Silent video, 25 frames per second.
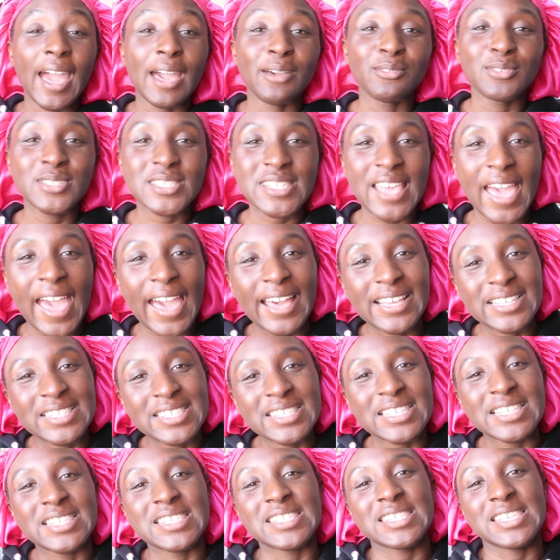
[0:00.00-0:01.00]
I was
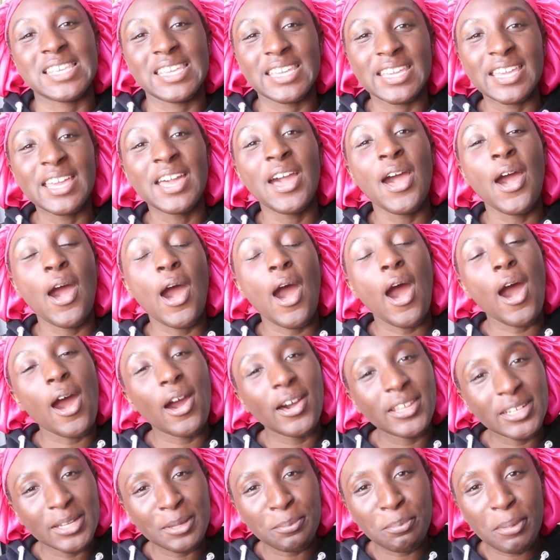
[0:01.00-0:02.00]
asked to sit
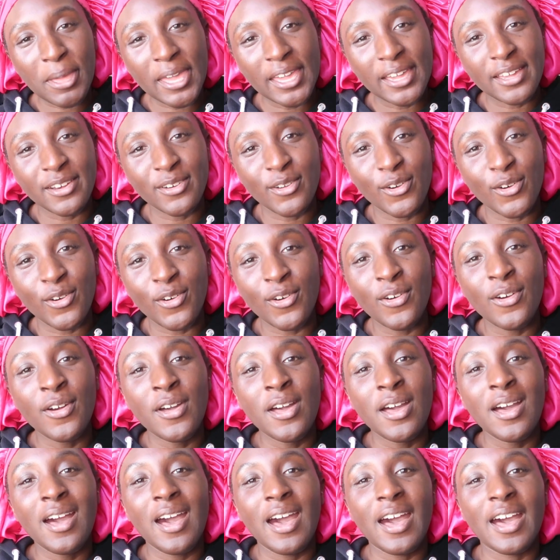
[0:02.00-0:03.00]
on a panel
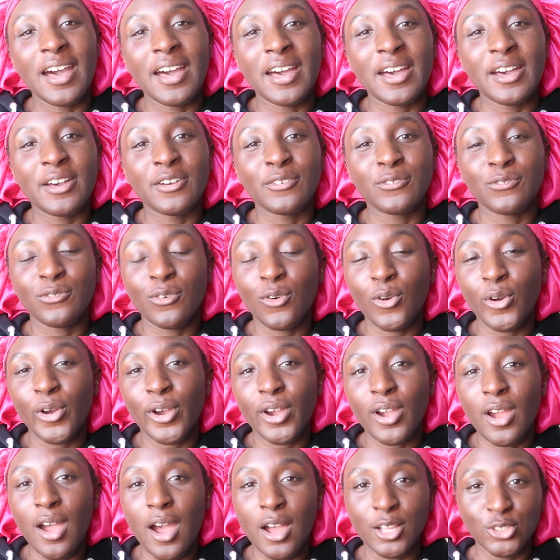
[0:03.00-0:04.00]

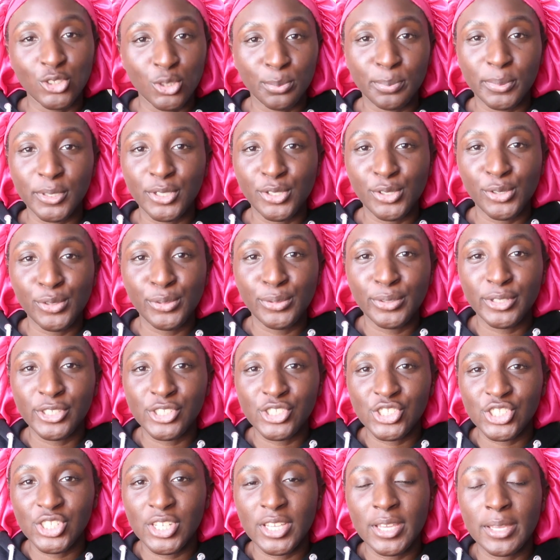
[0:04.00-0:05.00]
for
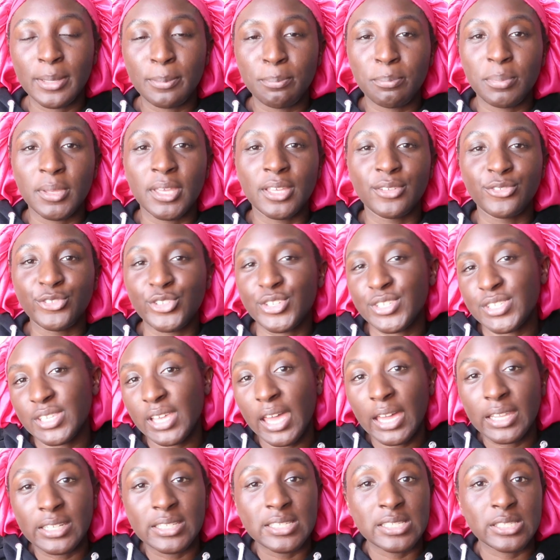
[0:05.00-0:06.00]
entrepreneurship and
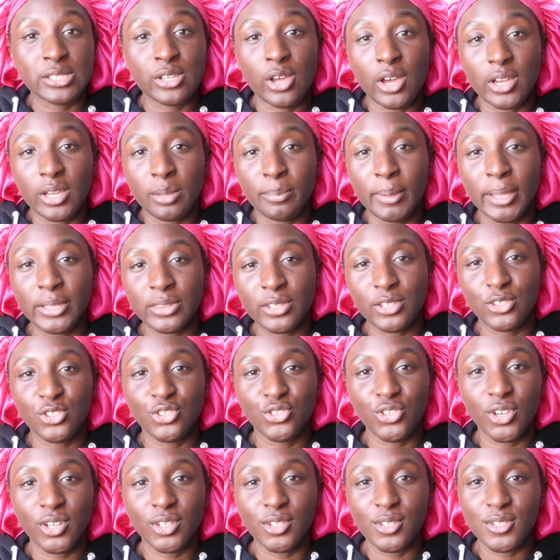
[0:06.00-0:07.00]
just kind of talk about the
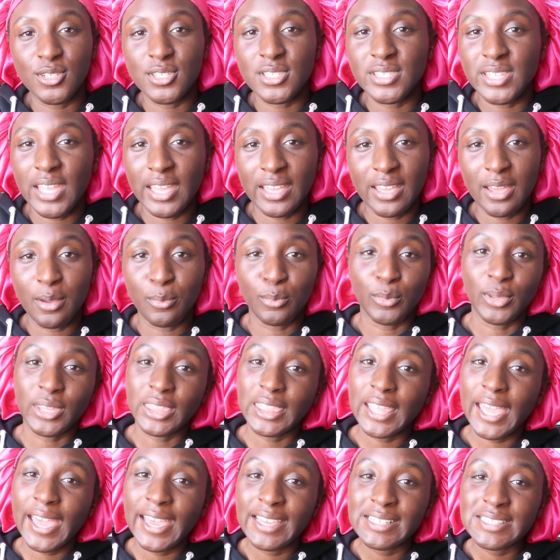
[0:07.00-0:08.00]
struggles that come
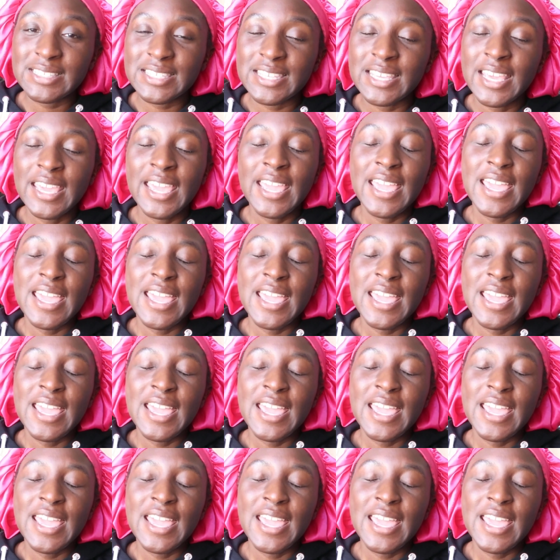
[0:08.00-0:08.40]
with that.